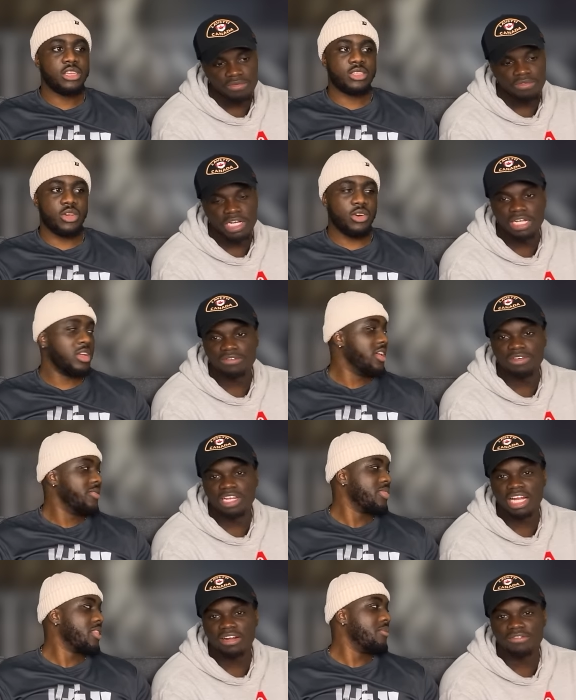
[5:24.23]
Speaker 1: So,
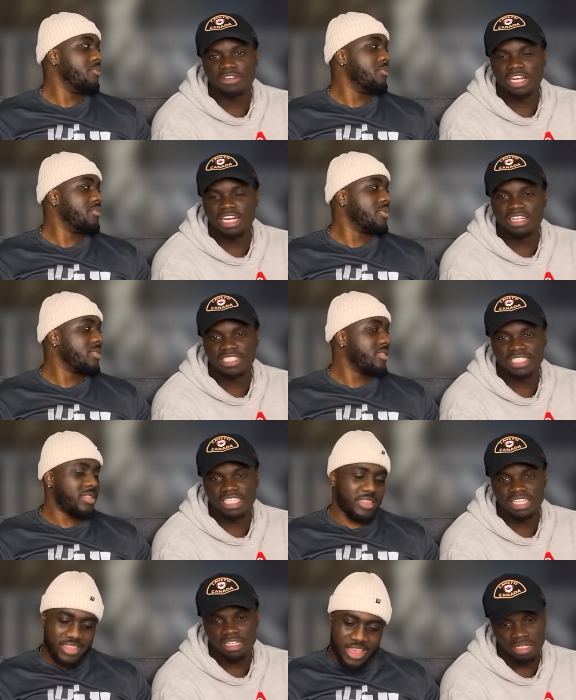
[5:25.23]
Valer- Valyrian
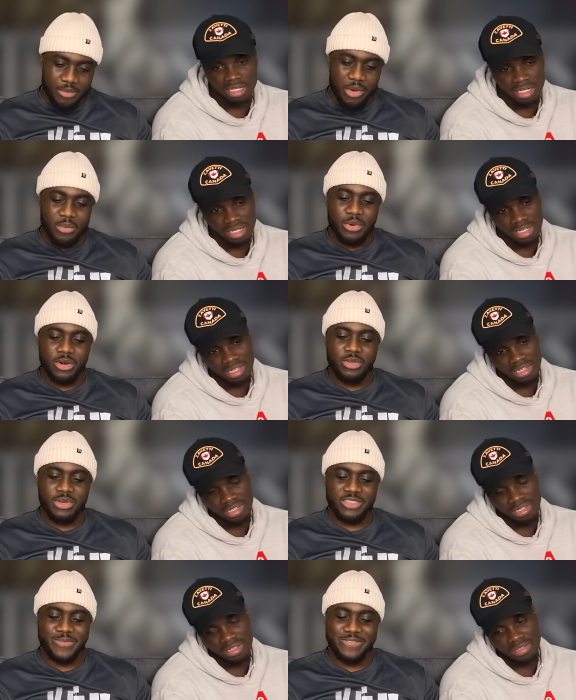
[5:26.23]
steel. Yeah, more bro
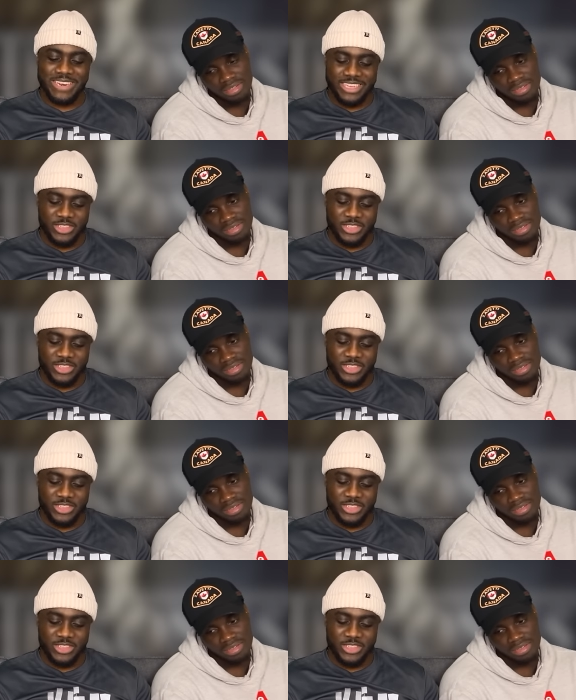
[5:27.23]
moving like